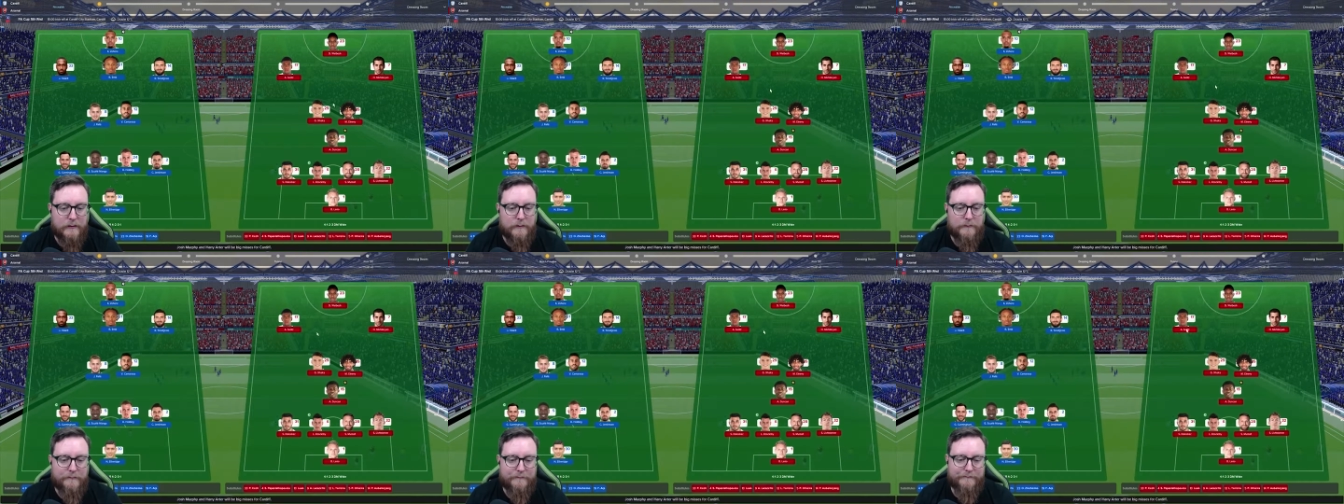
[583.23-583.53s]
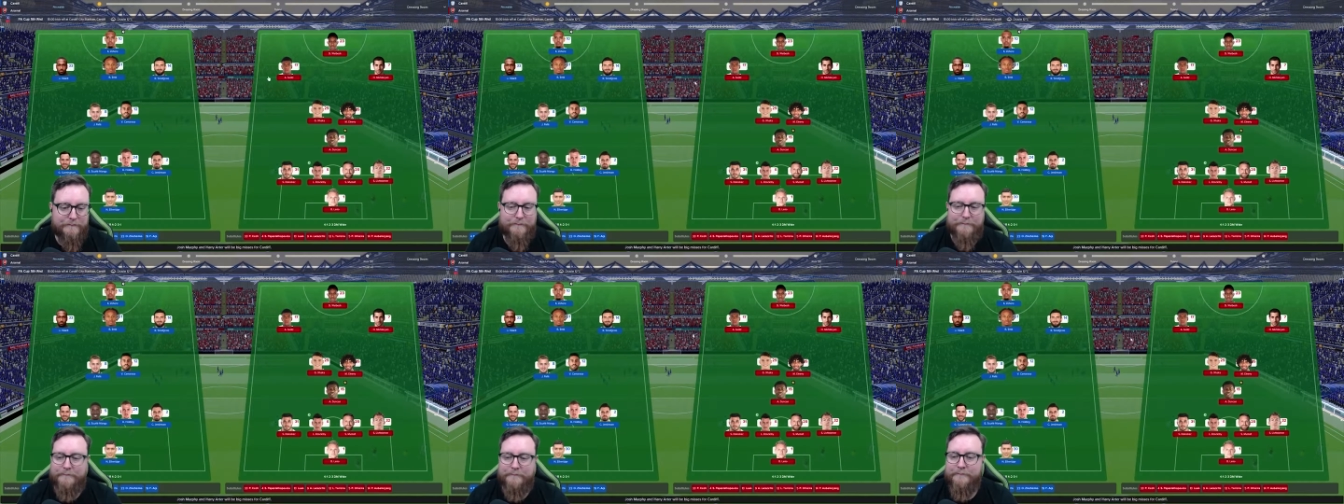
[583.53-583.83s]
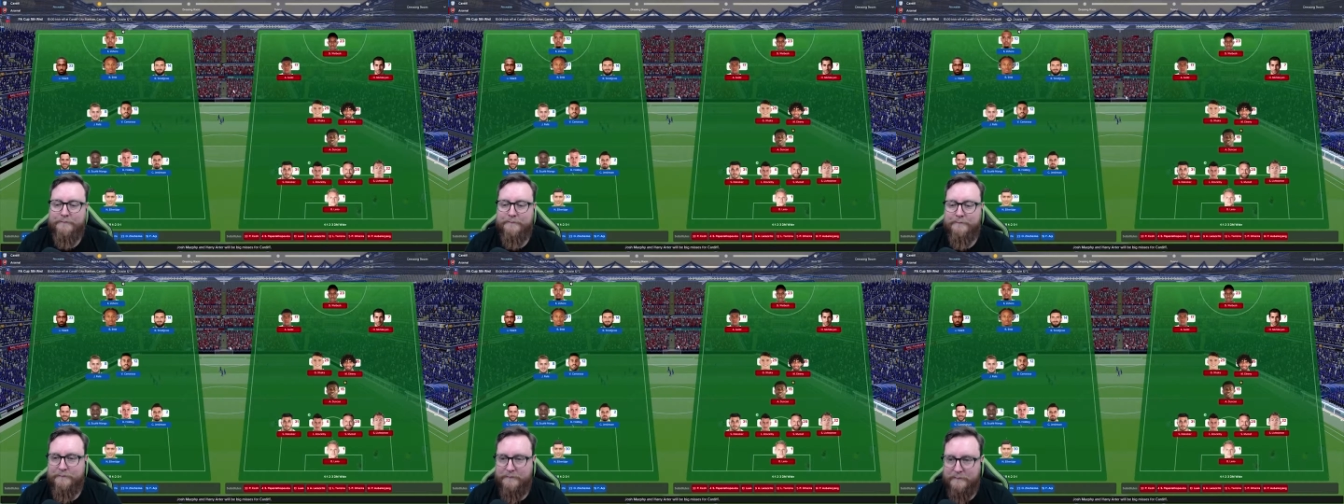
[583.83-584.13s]

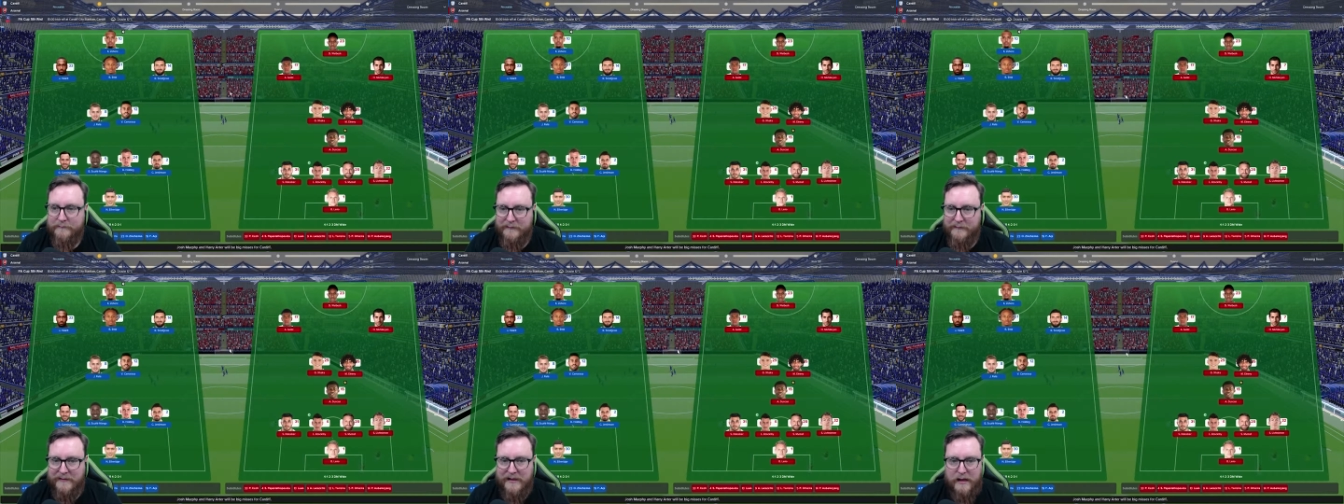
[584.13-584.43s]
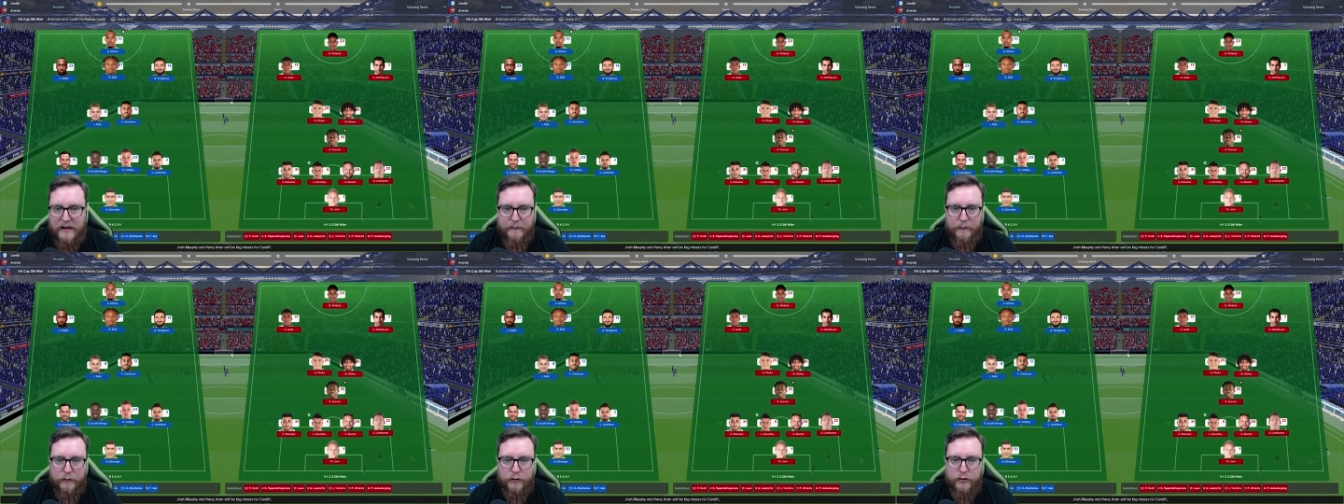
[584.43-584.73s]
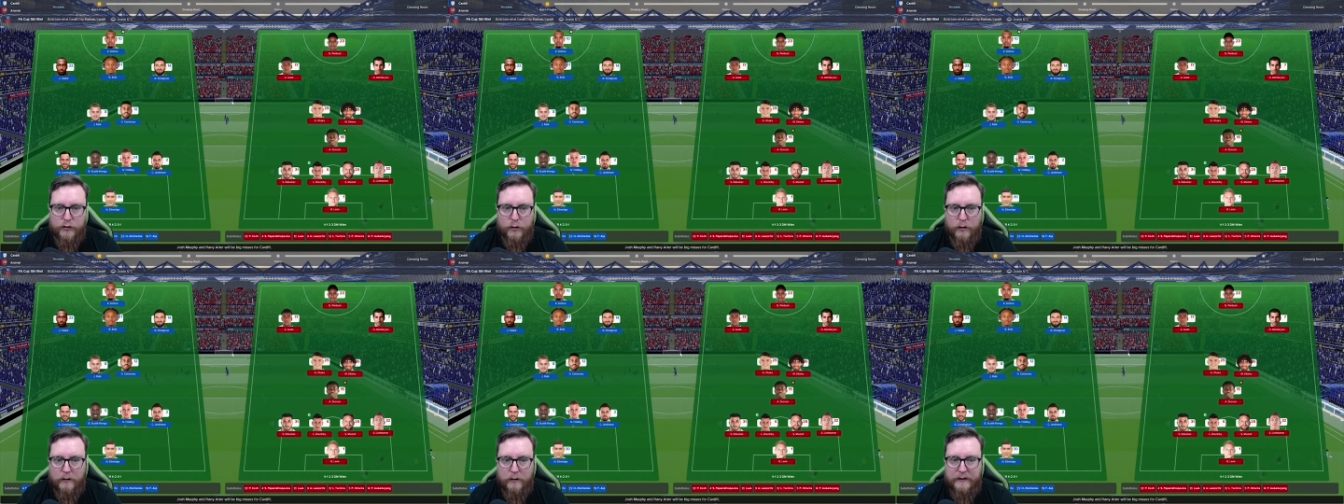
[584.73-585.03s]
No, I'm not
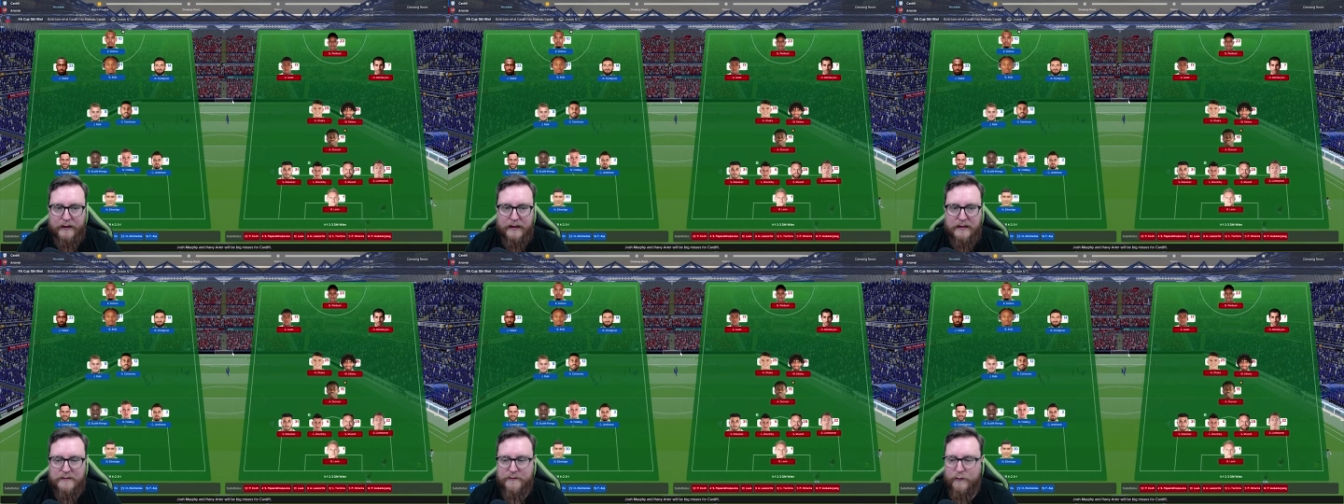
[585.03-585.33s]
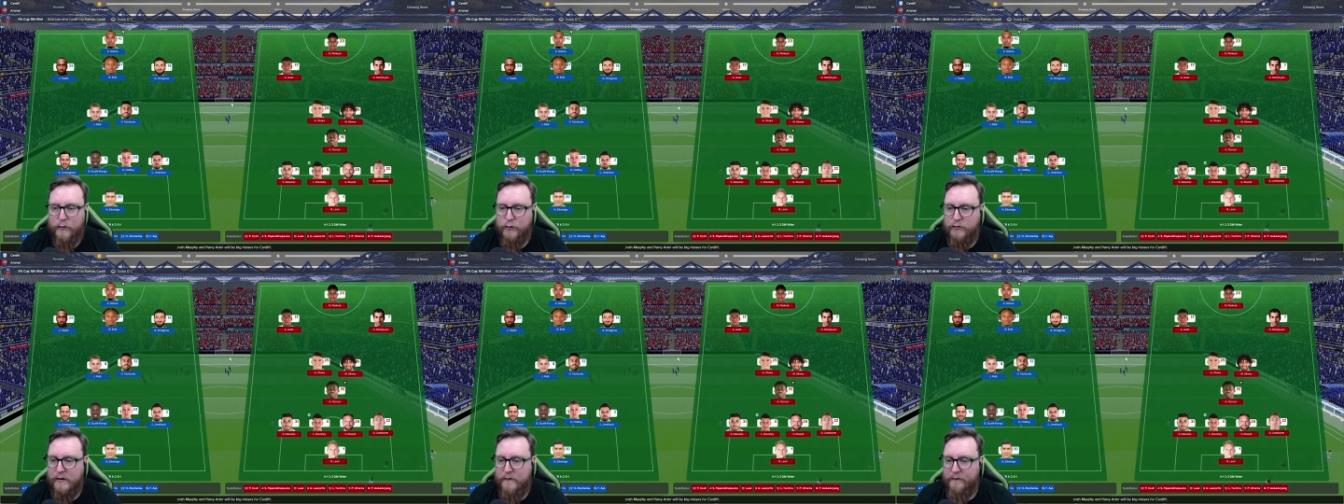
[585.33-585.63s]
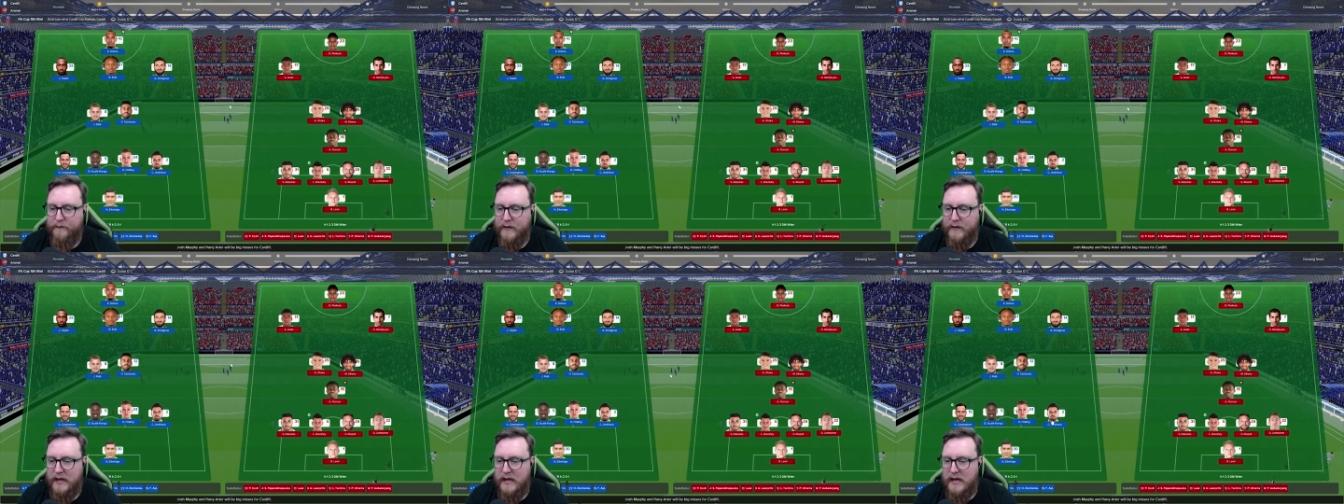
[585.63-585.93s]
sure. I think it's full strength.